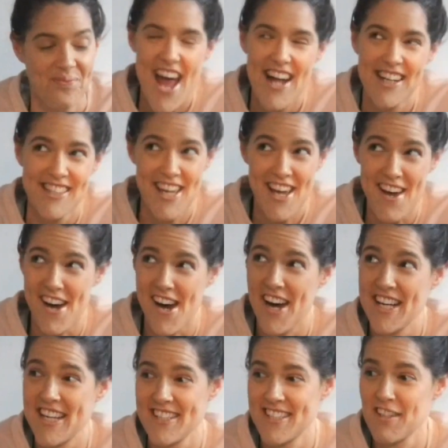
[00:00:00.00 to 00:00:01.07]
And yeah,
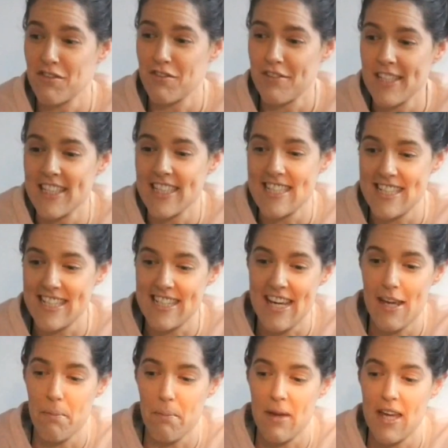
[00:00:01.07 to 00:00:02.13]
I guess it really did
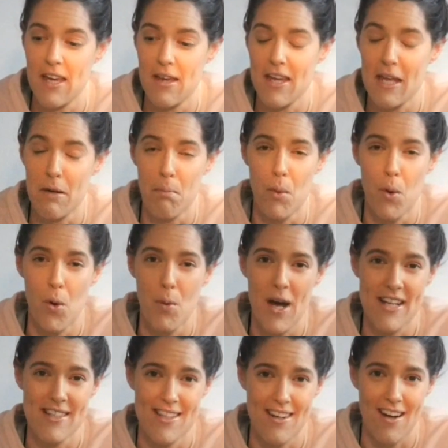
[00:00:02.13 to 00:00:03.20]
hit me in more
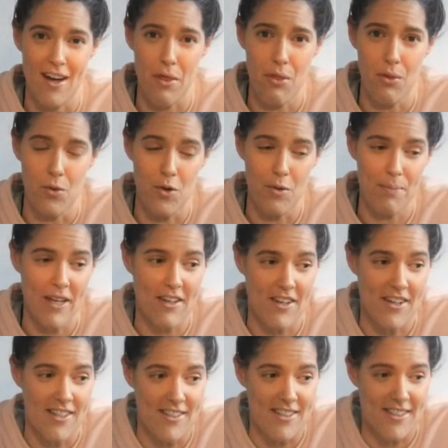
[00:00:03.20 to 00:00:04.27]
ways than I thought,
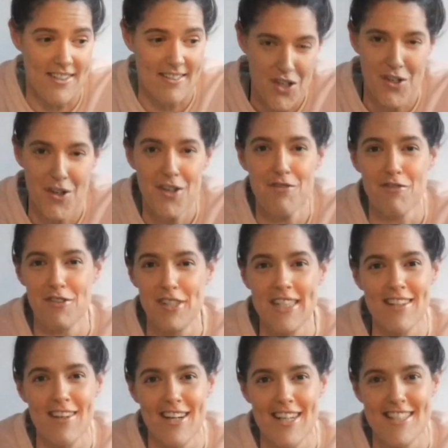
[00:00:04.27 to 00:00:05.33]
because you don't
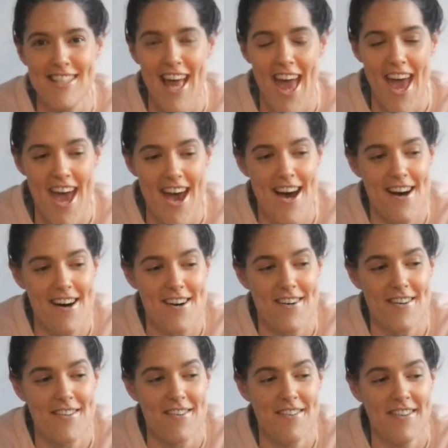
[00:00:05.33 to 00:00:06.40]
realise
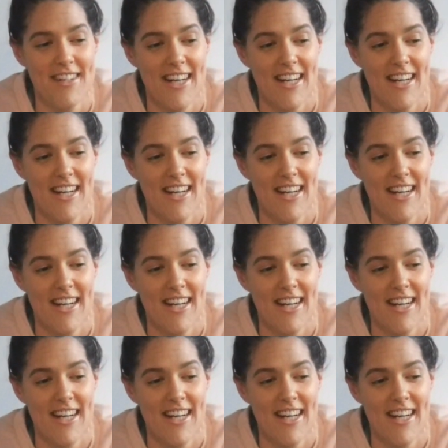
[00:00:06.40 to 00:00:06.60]
how